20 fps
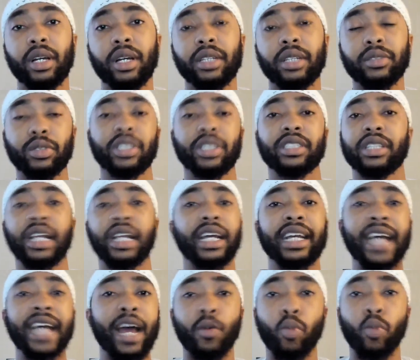It's like
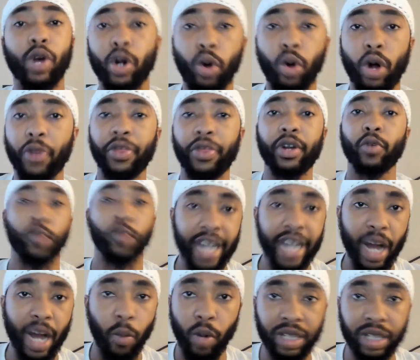it had one author
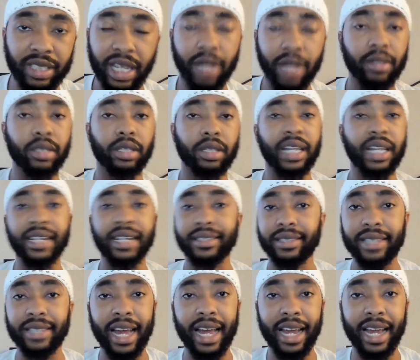written at one time.
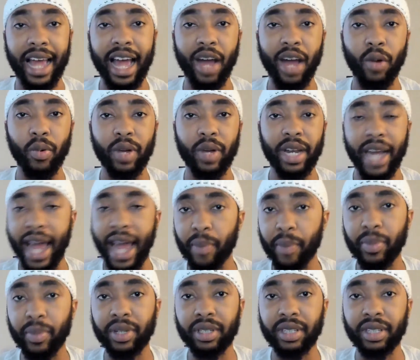That's not how it
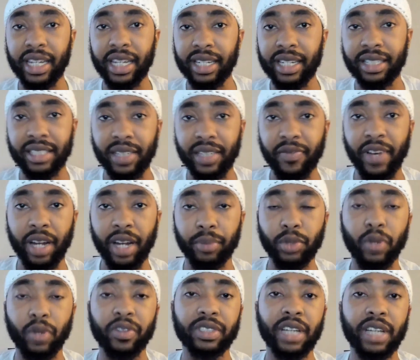happened. Things developed
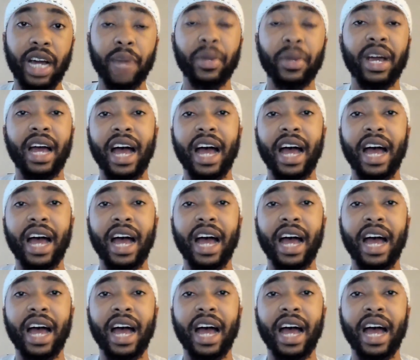over time.